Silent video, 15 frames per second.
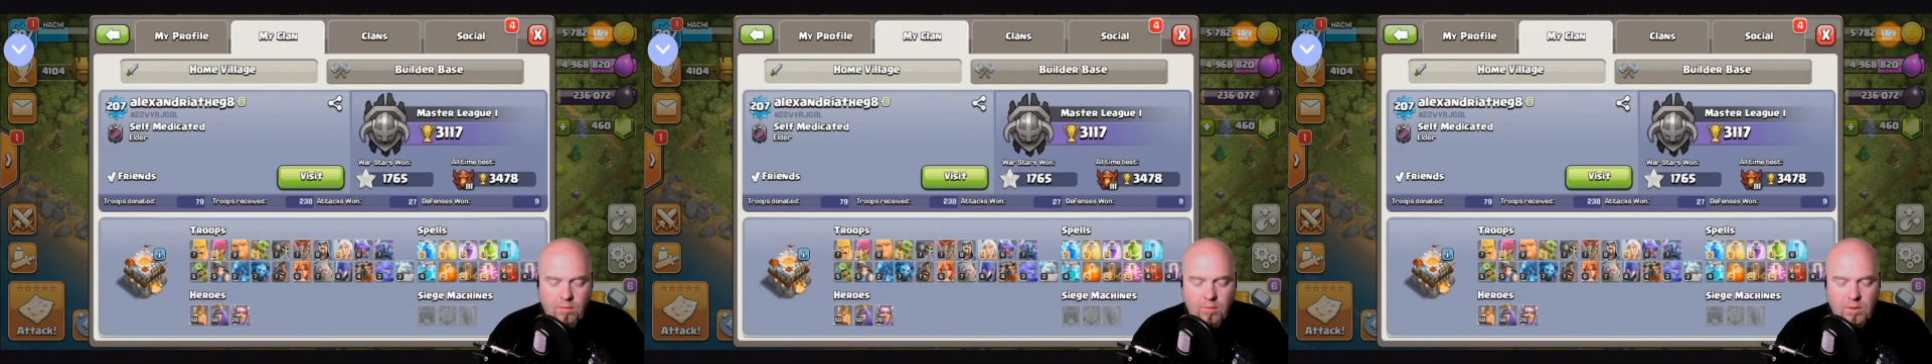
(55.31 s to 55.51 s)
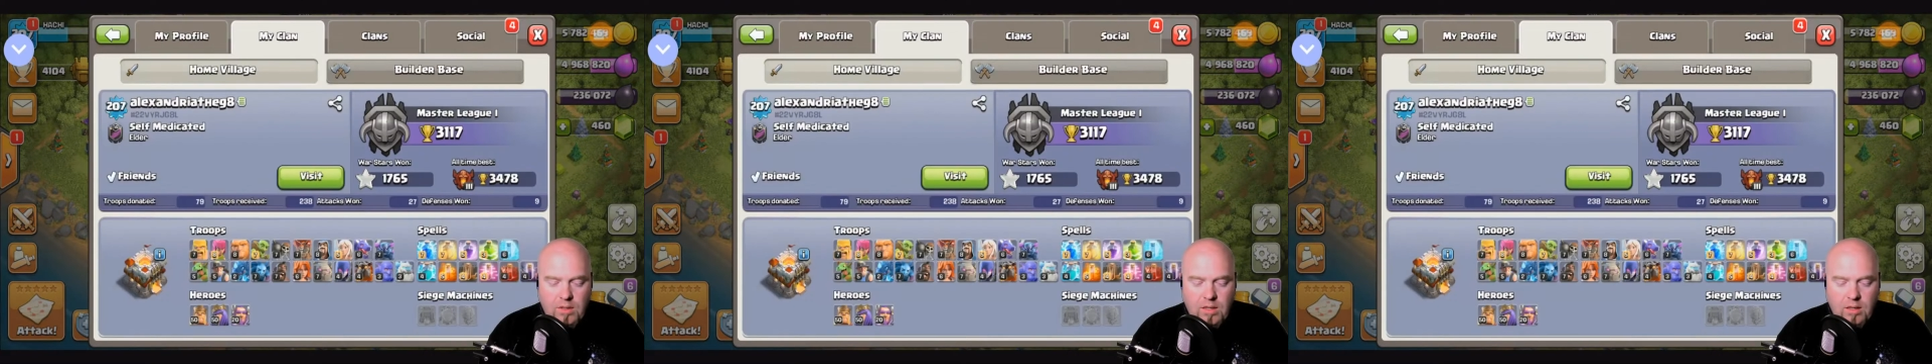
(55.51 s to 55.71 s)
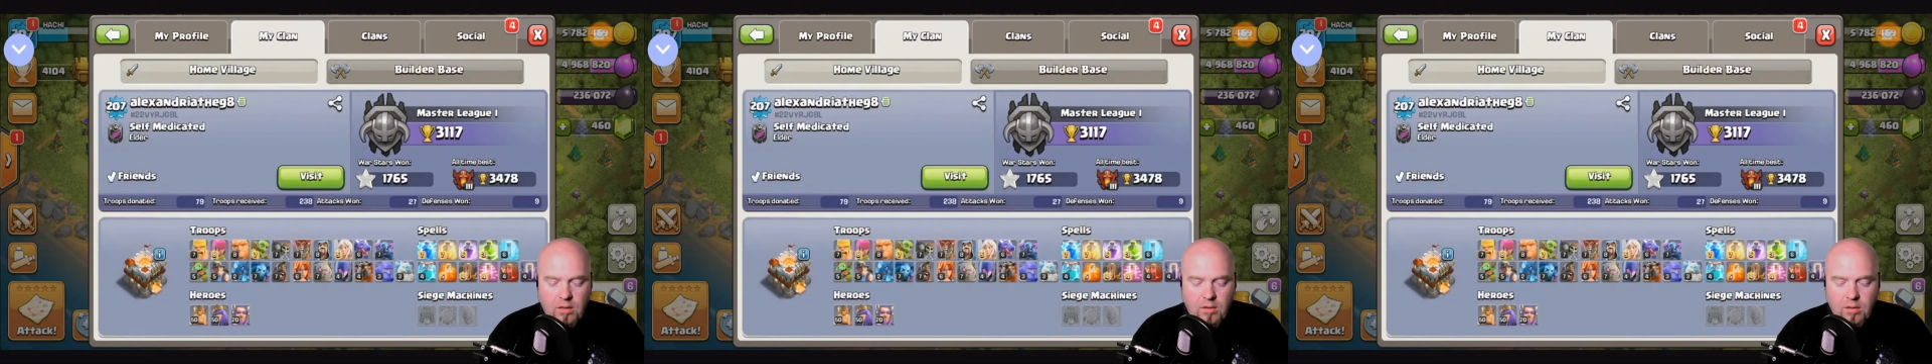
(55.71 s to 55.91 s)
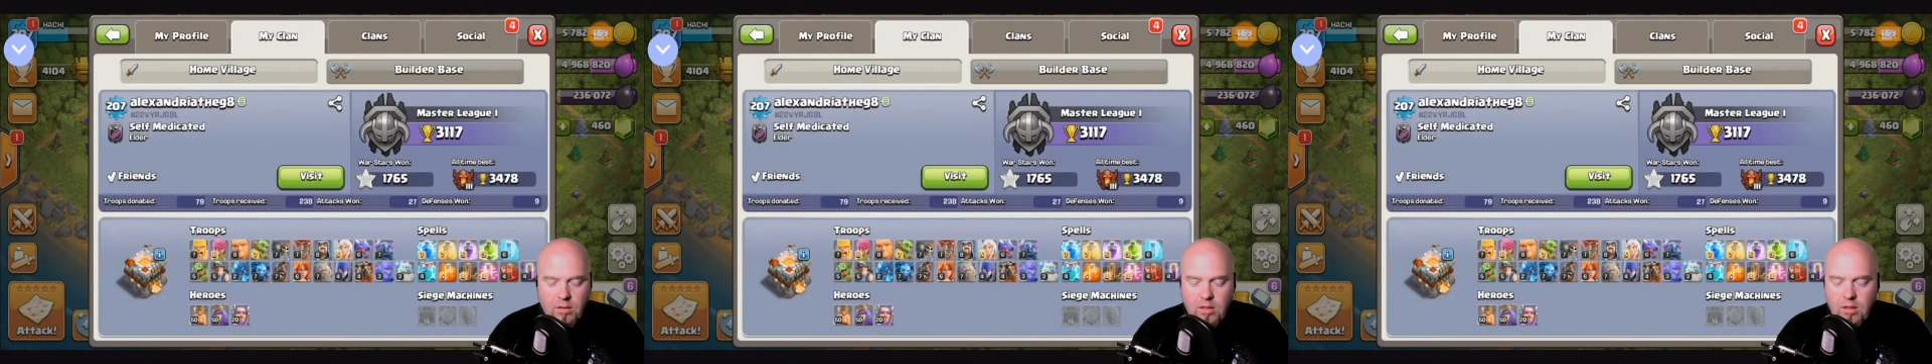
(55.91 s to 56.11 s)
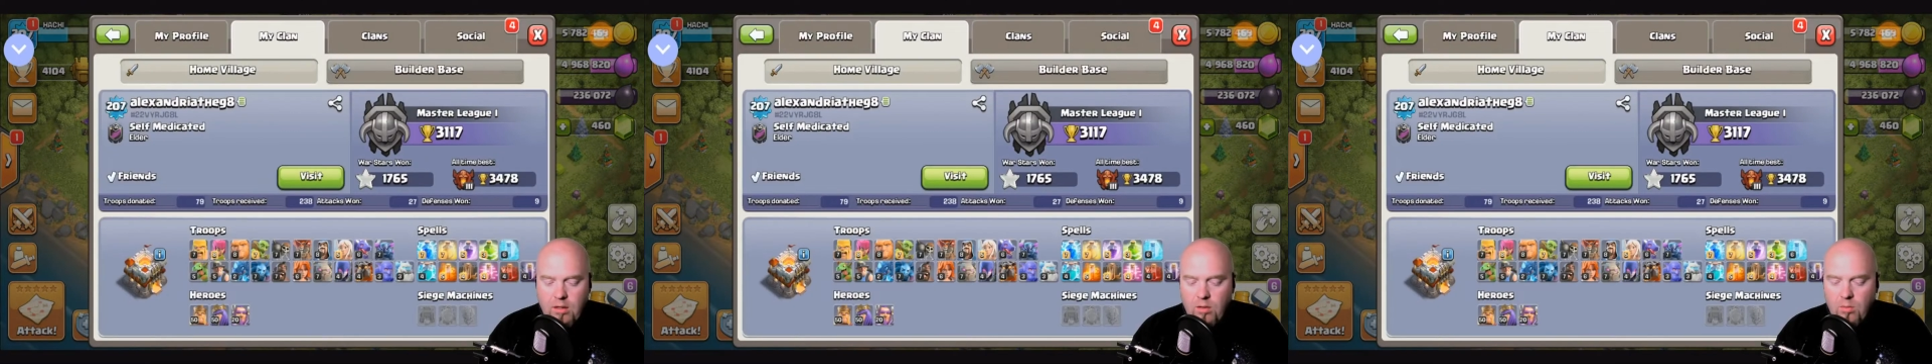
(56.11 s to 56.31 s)
If we take a
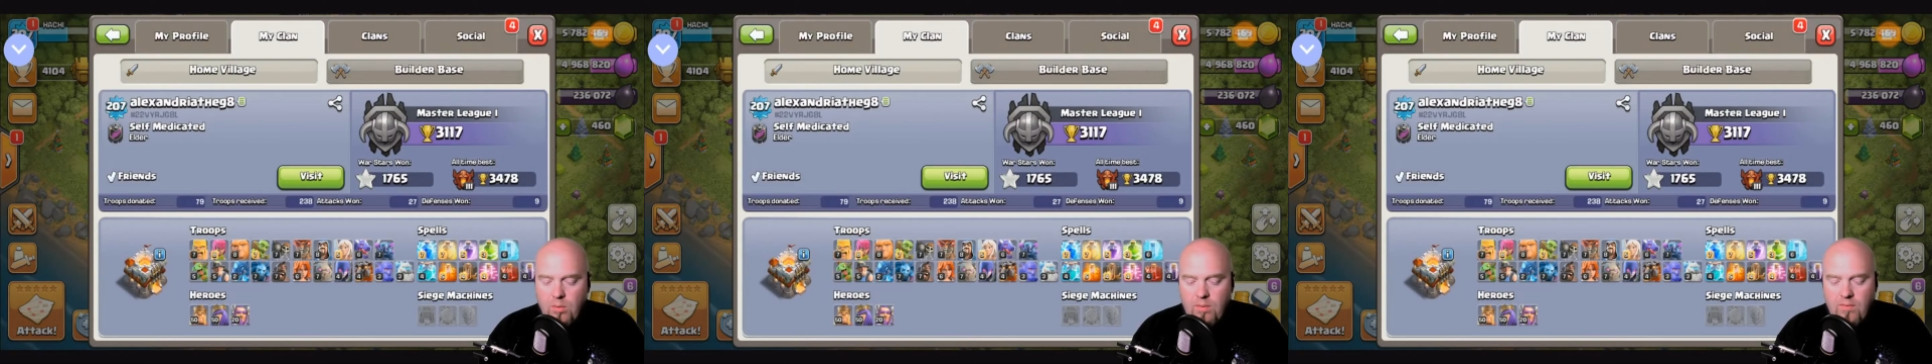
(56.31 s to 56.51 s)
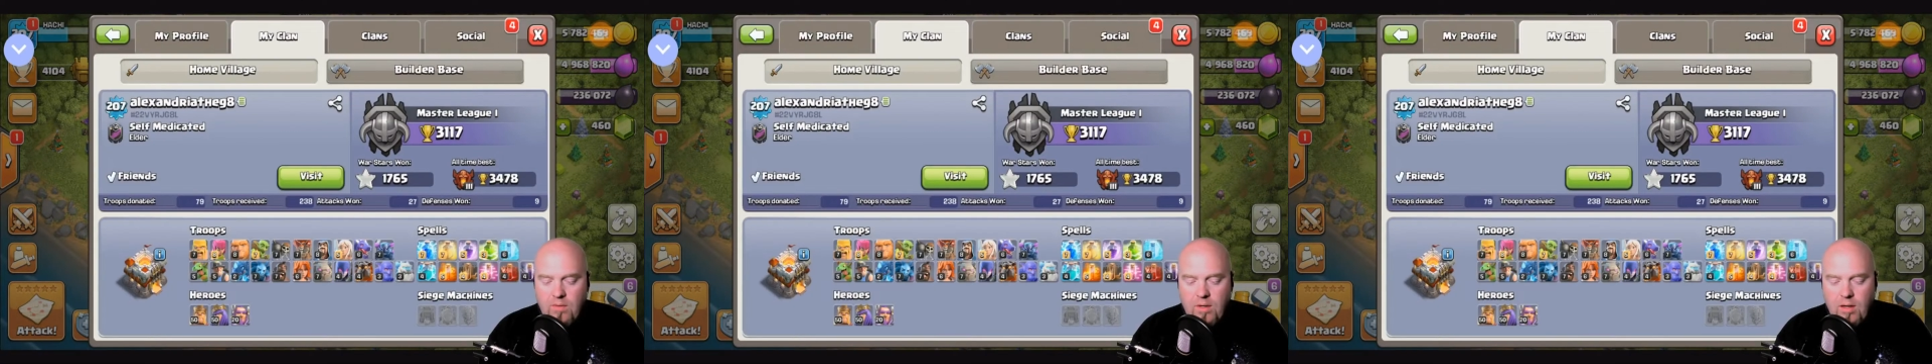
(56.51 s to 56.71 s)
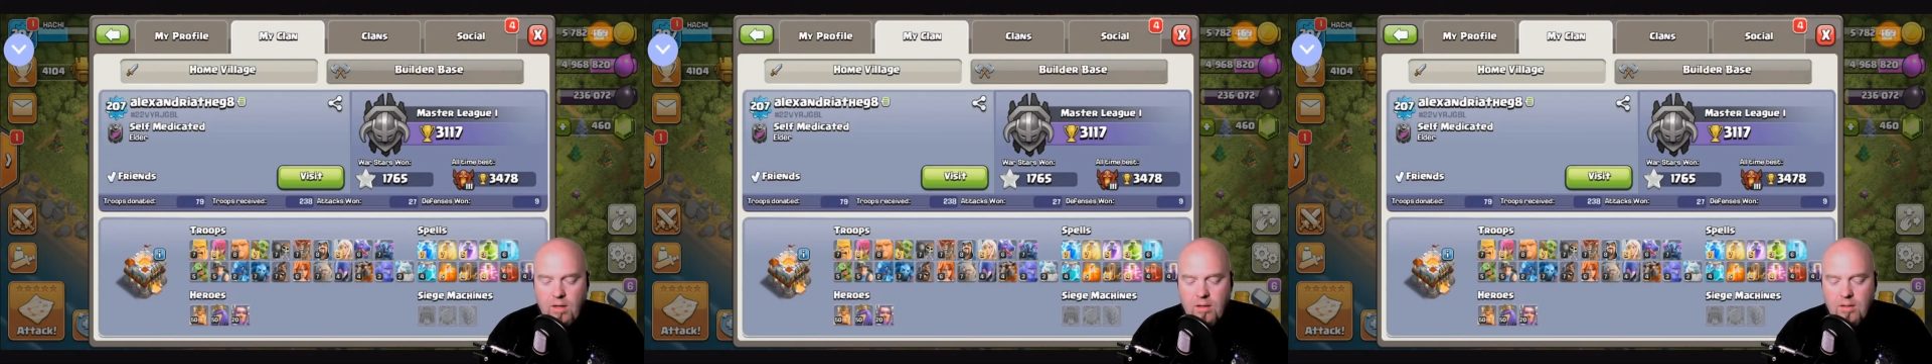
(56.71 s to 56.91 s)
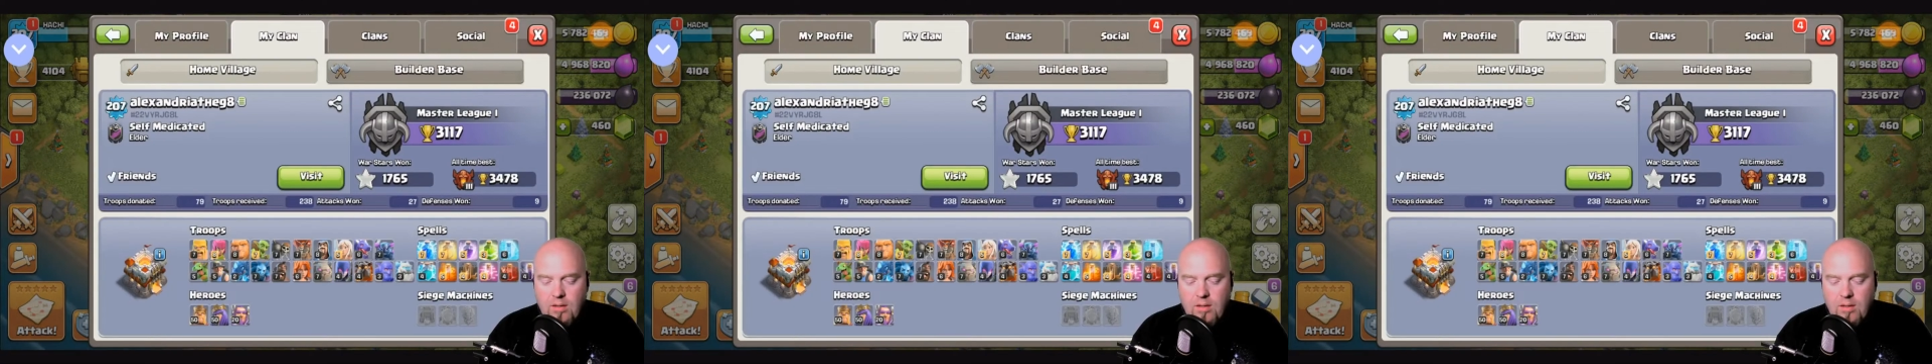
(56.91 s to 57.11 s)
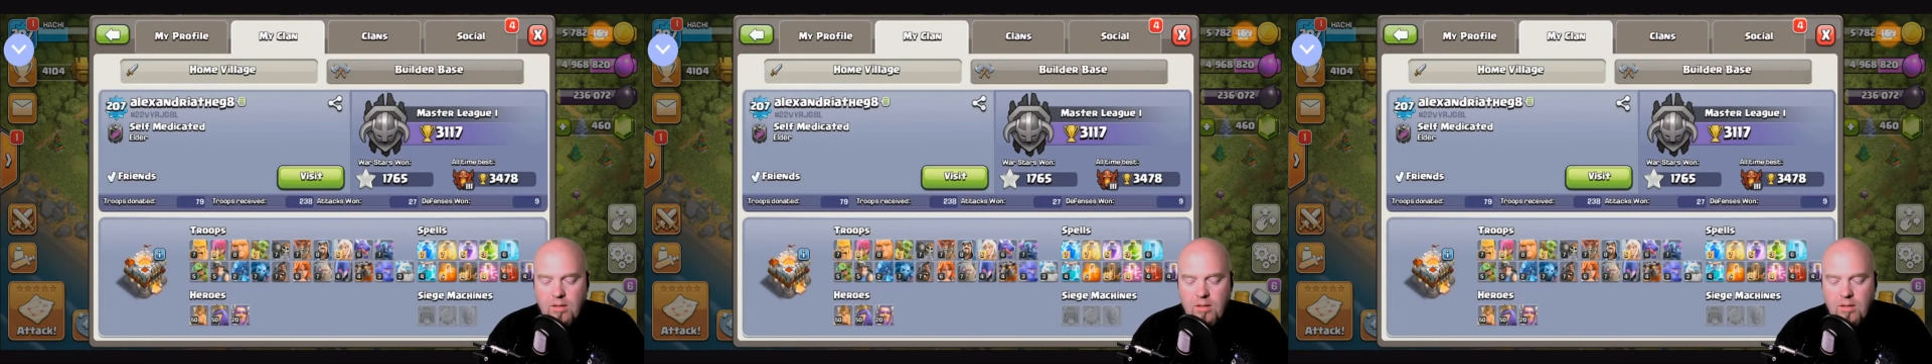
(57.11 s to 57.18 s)
look here, we've got